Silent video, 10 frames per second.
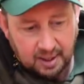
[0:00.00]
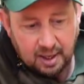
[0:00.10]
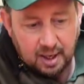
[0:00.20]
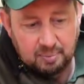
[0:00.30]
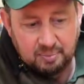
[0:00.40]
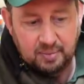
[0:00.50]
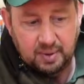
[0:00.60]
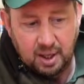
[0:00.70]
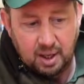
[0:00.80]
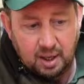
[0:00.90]
The
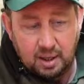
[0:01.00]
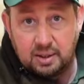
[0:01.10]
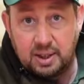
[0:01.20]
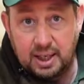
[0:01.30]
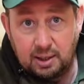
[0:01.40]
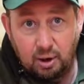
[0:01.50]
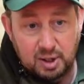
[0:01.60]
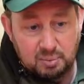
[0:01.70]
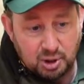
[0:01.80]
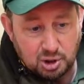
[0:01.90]

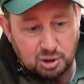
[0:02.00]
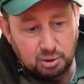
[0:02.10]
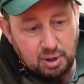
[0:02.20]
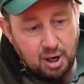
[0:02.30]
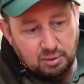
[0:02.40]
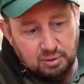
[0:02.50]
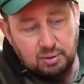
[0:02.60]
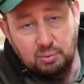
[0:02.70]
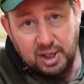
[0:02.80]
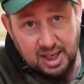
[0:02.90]
eagle-eyed amongst you'll note
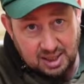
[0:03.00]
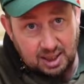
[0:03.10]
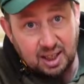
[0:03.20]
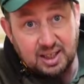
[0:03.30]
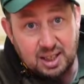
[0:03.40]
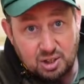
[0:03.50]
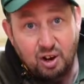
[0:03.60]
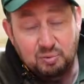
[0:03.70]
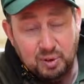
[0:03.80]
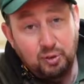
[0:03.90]
we need to clean this
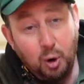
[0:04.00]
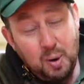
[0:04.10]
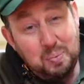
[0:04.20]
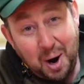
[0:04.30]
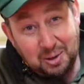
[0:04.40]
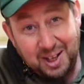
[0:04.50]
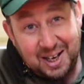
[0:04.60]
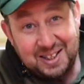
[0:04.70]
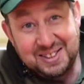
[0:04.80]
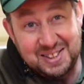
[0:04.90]
off before we poke
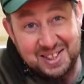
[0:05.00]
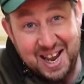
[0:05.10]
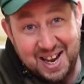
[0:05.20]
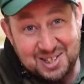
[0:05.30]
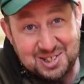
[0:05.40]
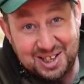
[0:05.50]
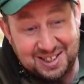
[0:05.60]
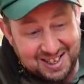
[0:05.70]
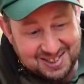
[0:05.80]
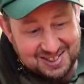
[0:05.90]
that into the
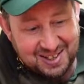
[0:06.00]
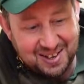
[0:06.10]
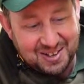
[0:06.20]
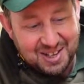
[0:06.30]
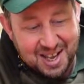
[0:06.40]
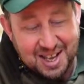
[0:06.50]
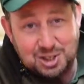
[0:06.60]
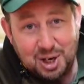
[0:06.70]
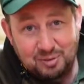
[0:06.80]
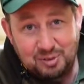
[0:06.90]
engine. That's it's
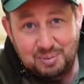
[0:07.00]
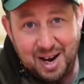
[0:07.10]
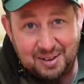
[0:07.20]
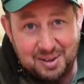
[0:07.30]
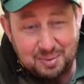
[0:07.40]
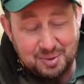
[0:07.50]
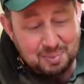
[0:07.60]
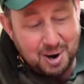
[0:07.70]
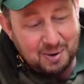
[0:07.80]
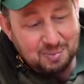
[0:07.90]
come from down the
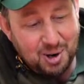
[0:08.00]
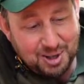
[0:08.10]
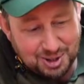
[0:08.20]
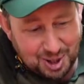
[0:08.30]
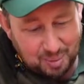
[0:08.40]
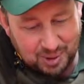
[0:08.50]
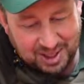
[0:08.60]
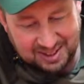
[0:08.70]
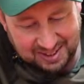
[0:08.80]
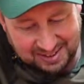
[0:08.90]
mowing workshop, and
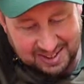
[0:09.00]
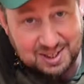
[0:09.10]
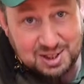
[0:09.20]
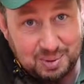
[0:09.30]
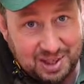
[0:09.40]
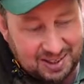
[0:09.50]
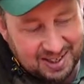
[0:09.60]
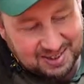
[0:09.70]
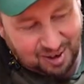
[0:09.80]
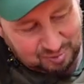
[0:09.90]
it needs to be
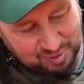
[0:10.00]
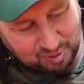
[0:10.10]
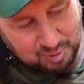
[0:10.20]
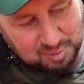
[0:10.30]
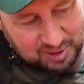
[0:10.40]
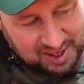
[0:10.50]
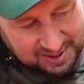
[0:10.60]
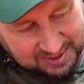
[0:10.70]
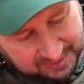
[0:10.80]
cleaned off before we put that in.